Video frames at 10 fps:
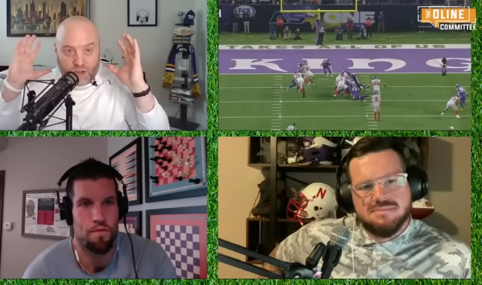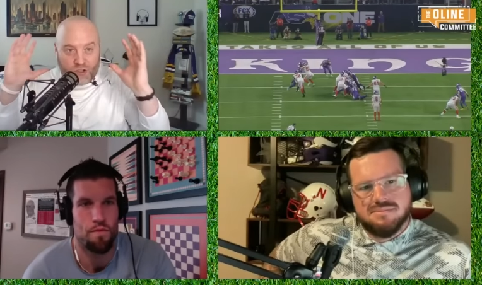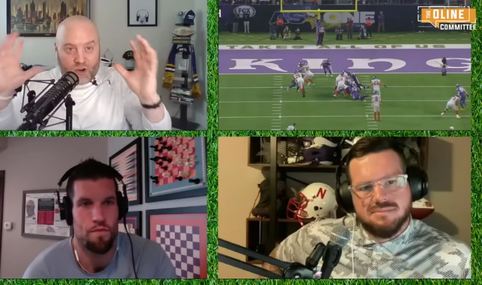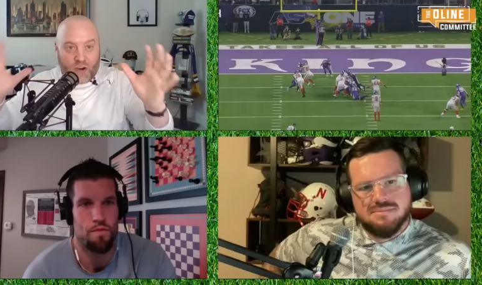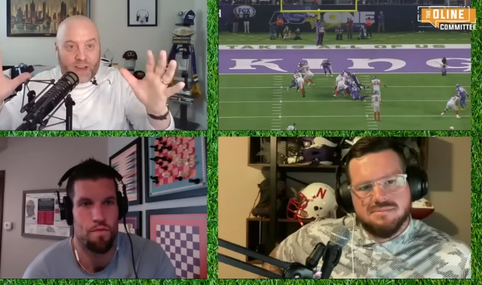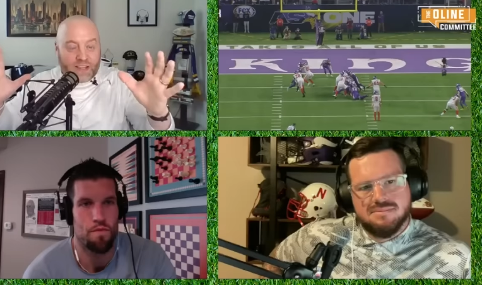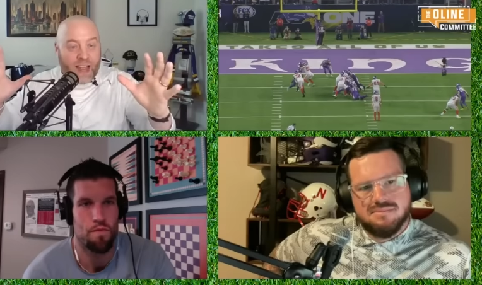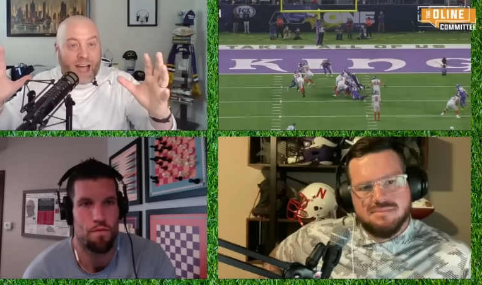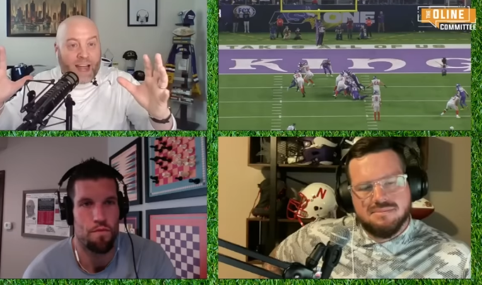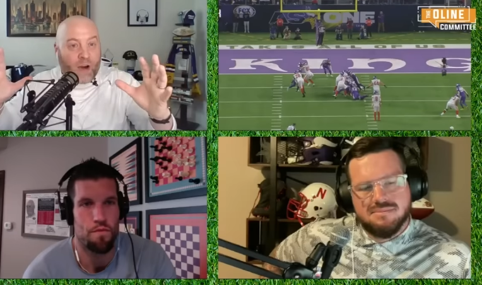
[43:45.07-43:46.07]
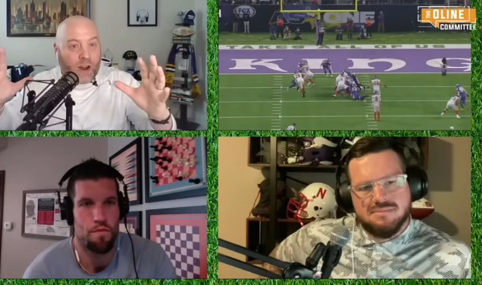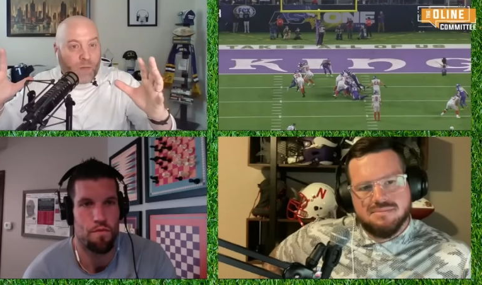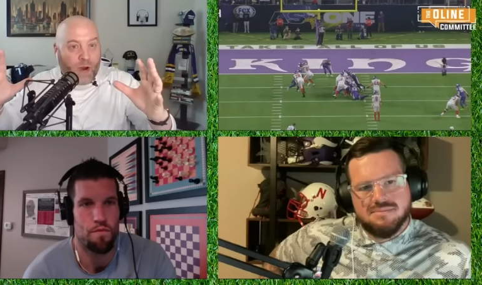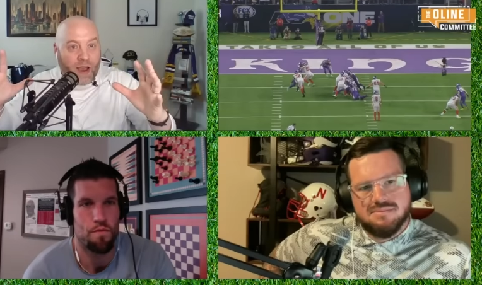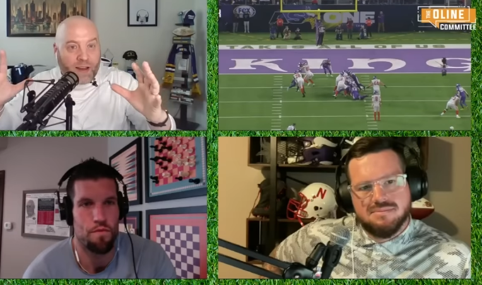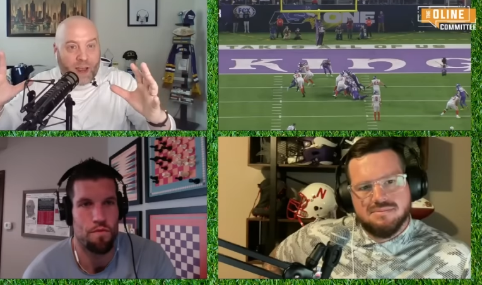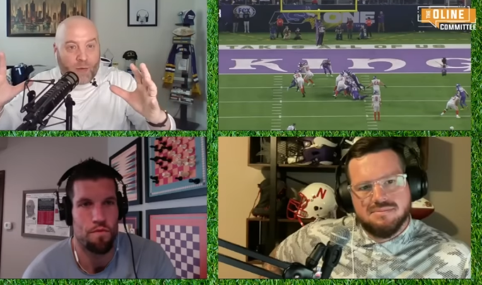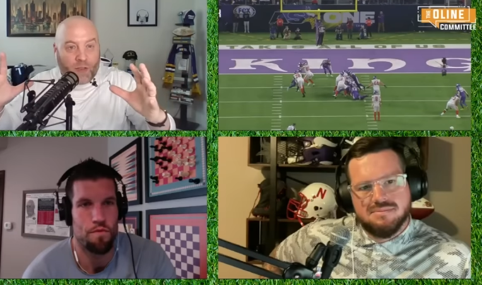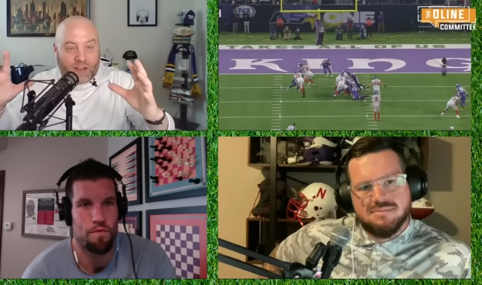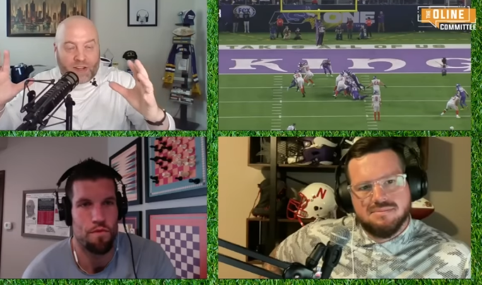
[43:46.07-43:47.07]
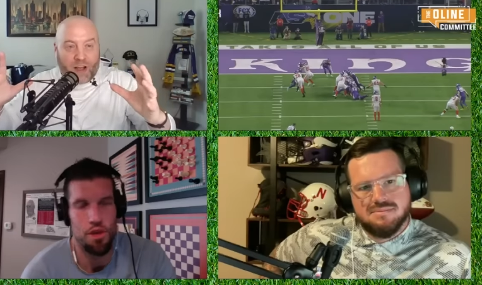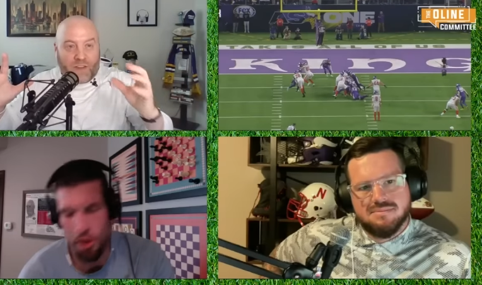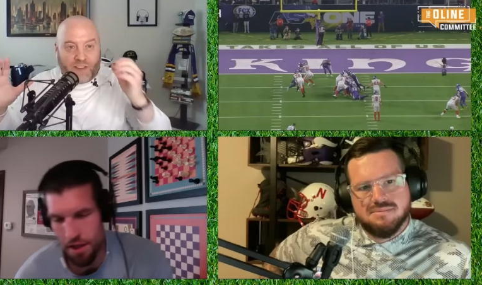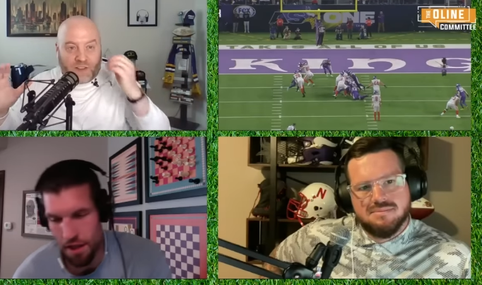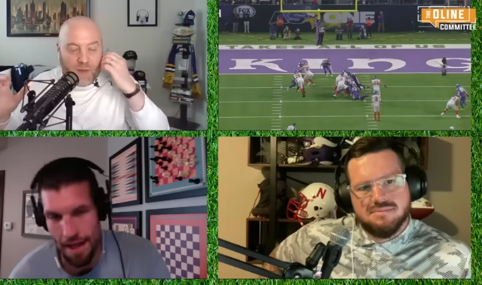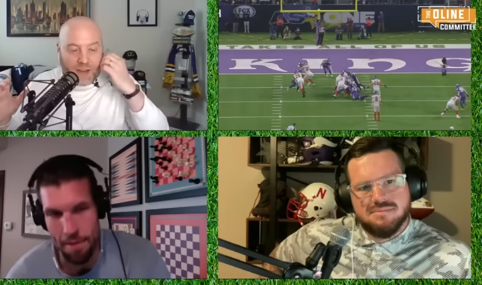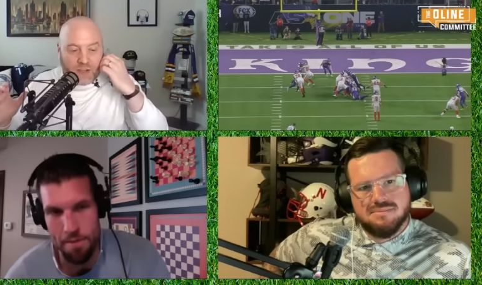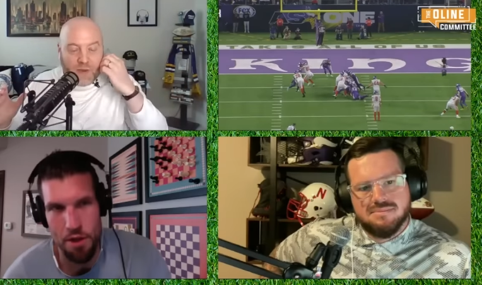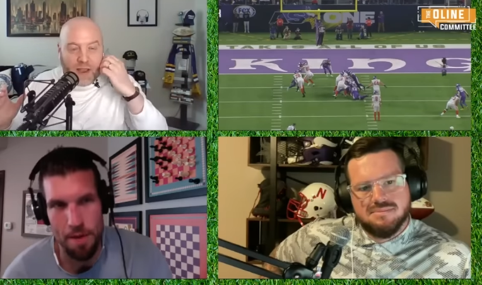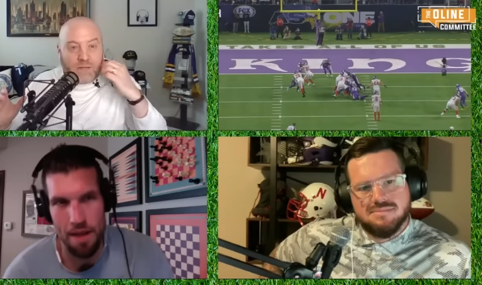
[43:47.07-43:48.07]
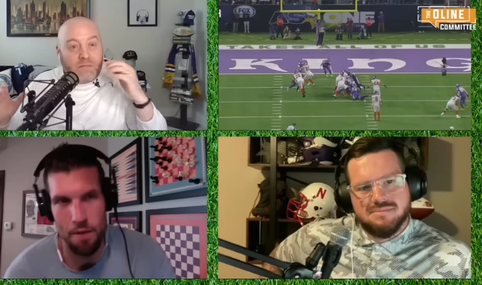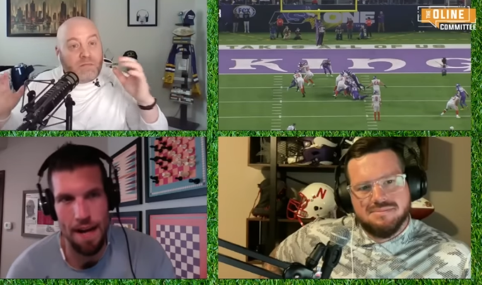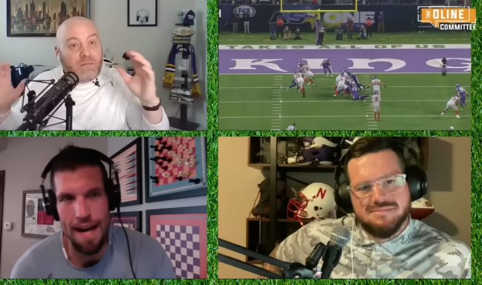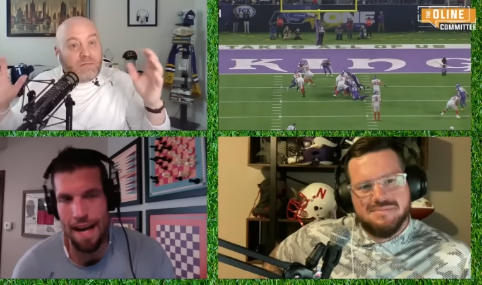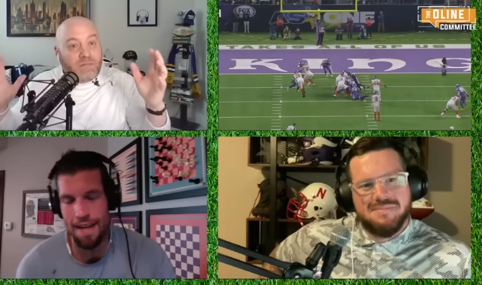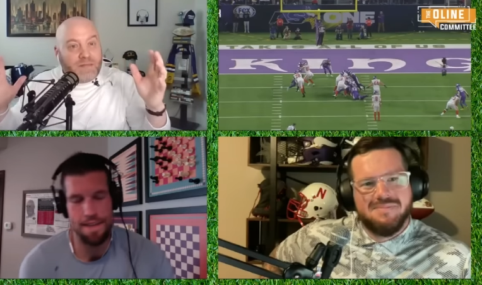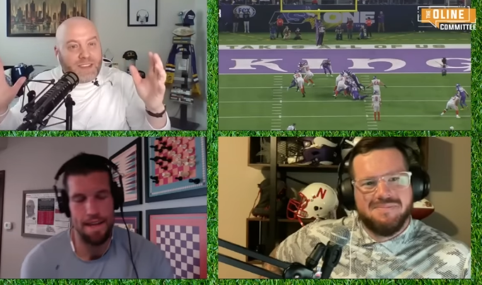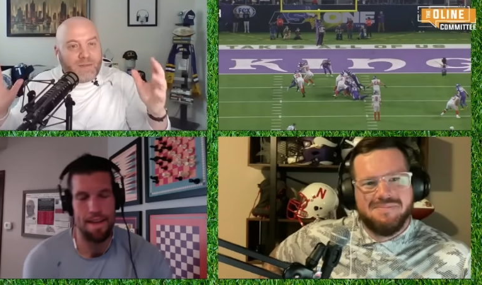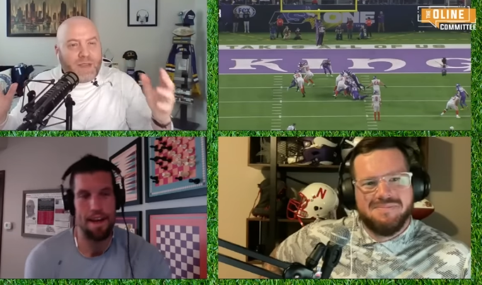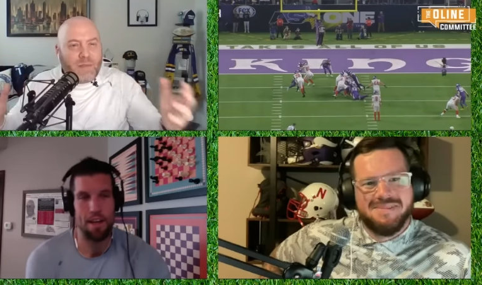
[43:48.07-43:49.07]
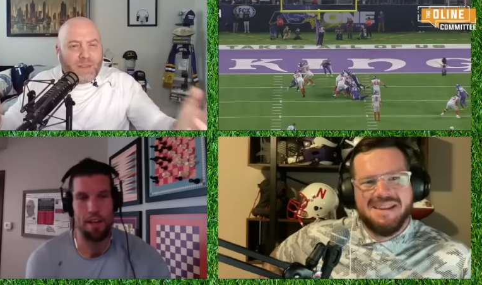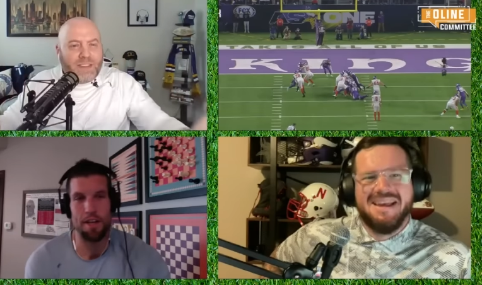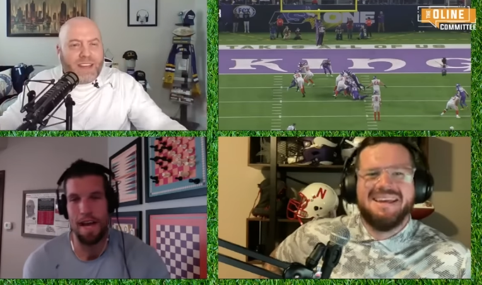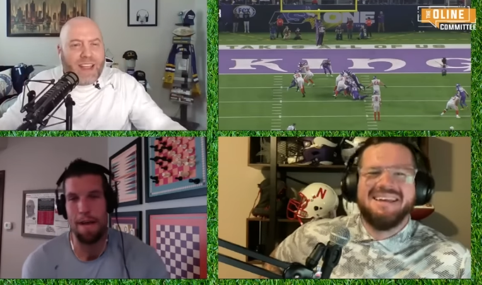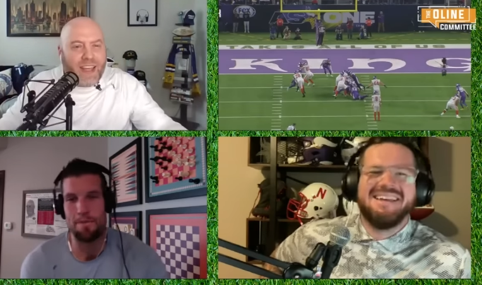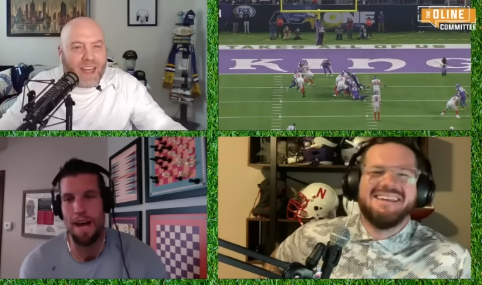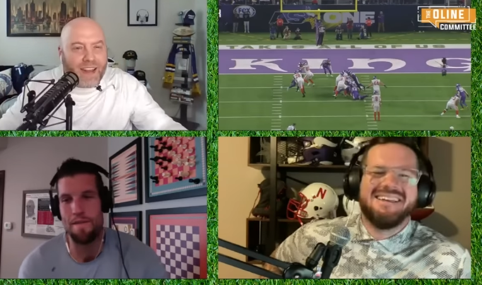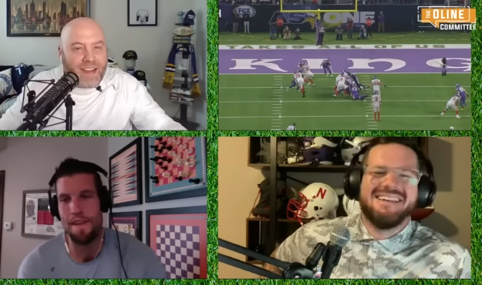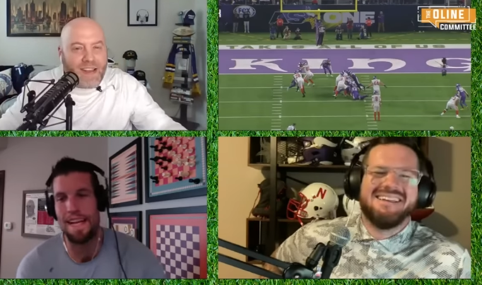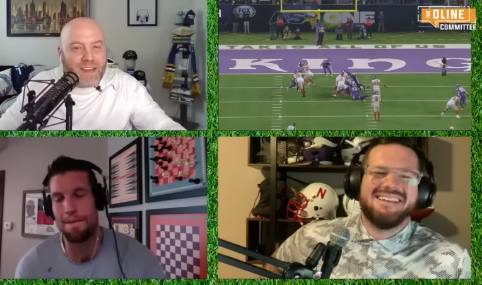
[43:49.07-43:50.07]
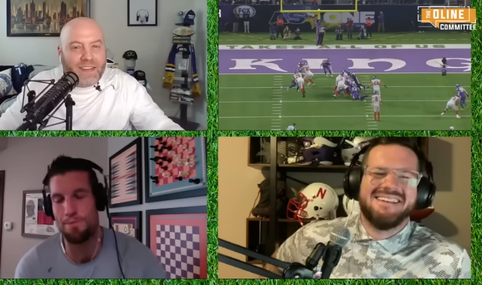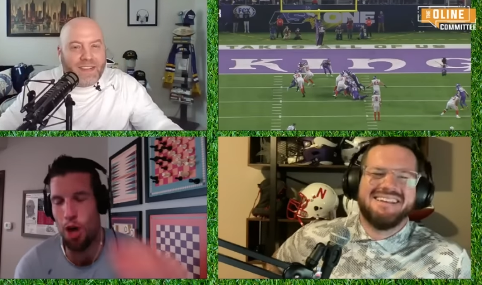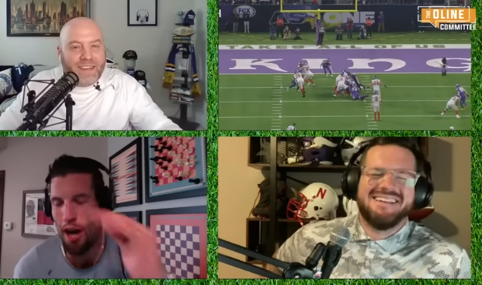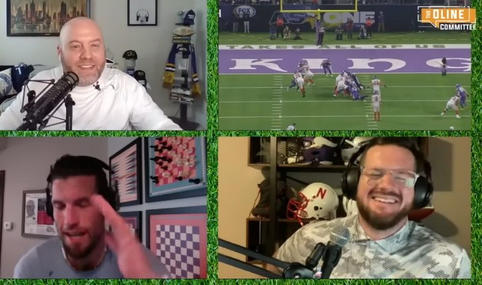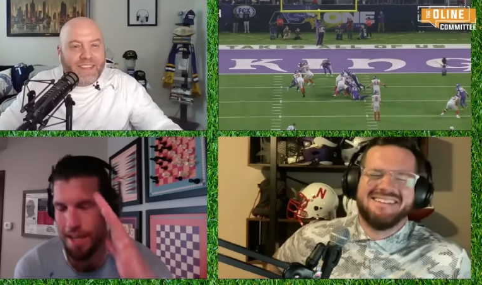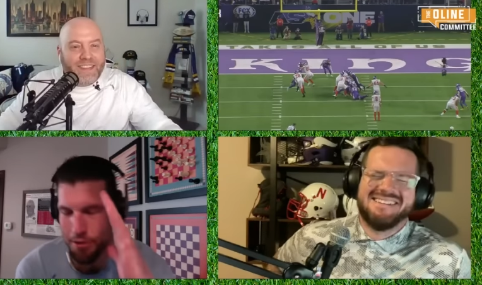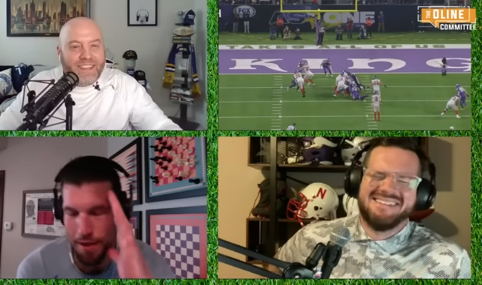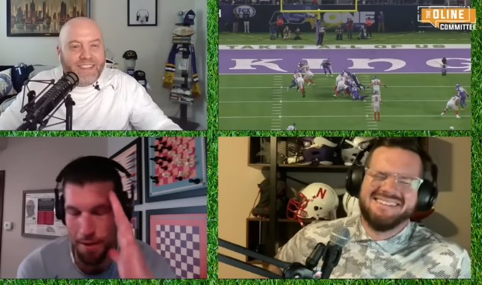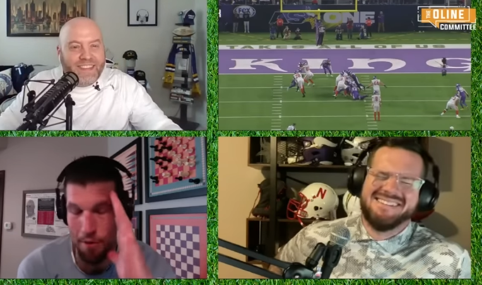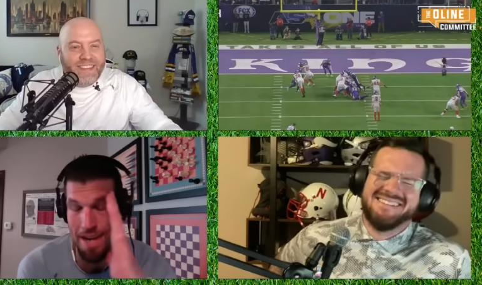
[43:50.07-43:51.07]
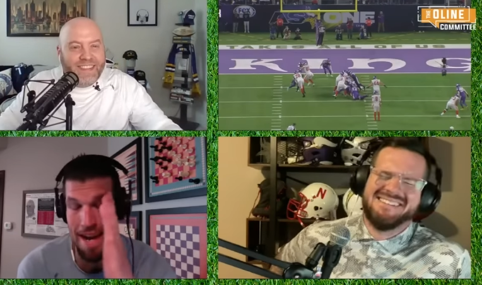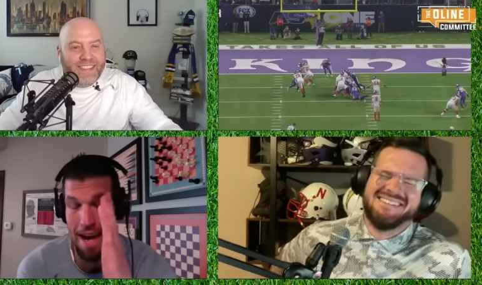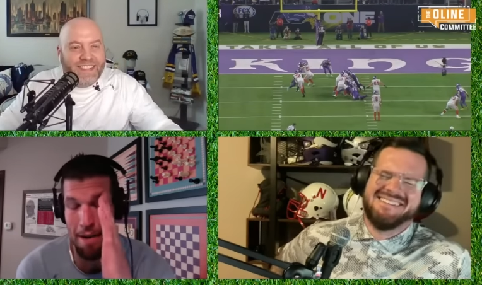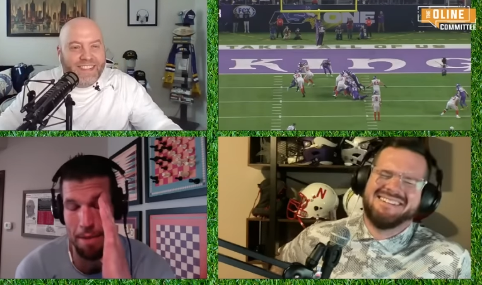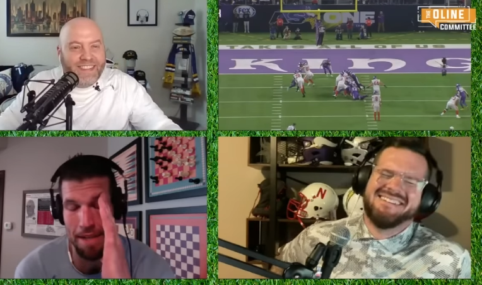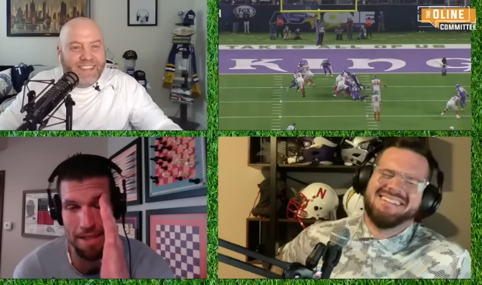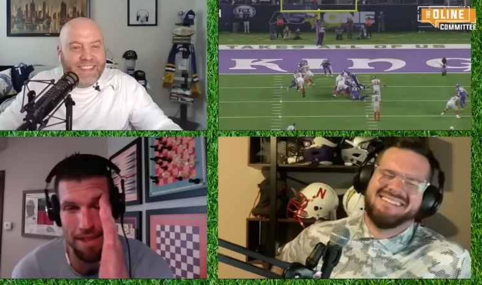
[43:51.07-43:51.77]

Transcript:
Speaker 1: The jury is not out on Brian Daboll as an you offensive like mastermind. Too, by the
Speaker 2: way, I gotta say that. People you look, say I'm, that. I feel yeah. like I'm talking to him right now. I'm like,